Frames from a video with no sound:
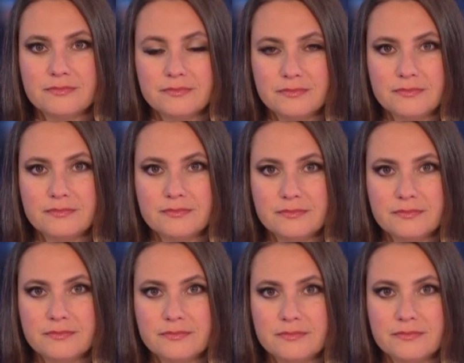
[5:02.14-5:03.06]

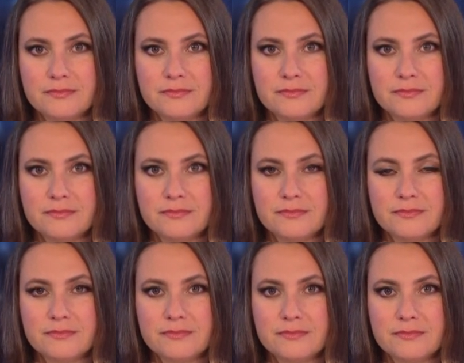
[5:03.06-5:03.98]

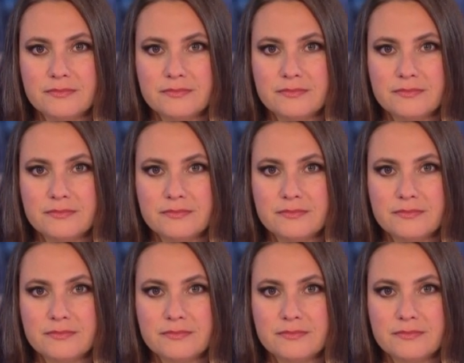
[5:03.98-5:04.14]
[no speech]